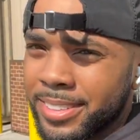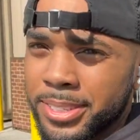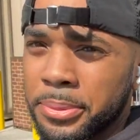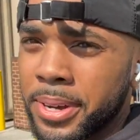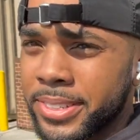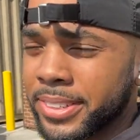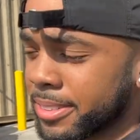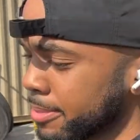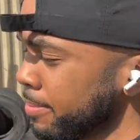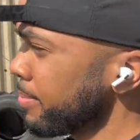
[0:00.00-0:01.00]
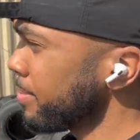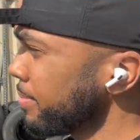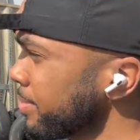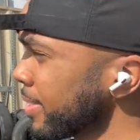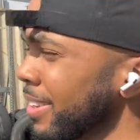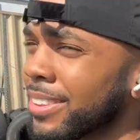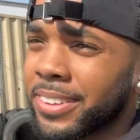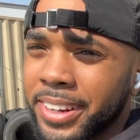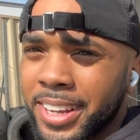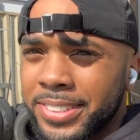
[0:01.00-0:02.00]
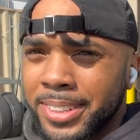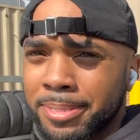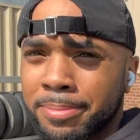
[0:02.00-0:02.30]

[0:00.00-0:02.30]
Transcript: 200? 300,